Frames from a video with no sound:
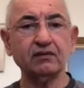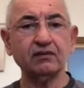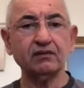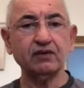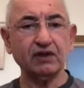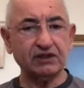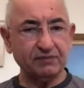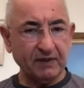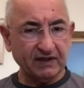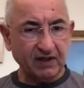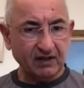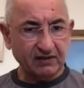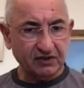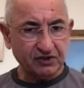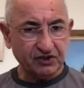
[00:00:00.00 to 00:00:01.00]
You expect
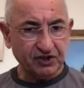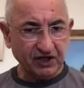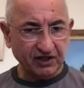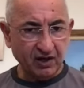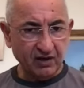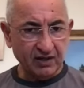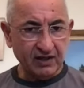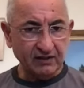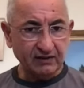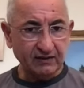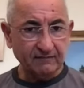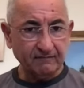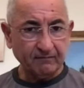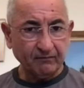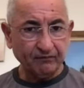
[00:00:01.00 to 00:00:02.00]
other shit on it?
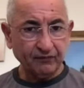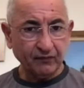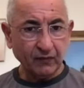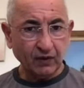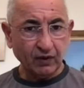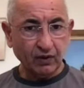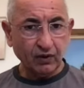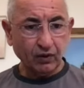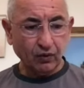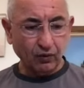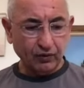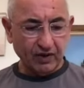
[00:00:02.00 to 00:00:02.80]
Or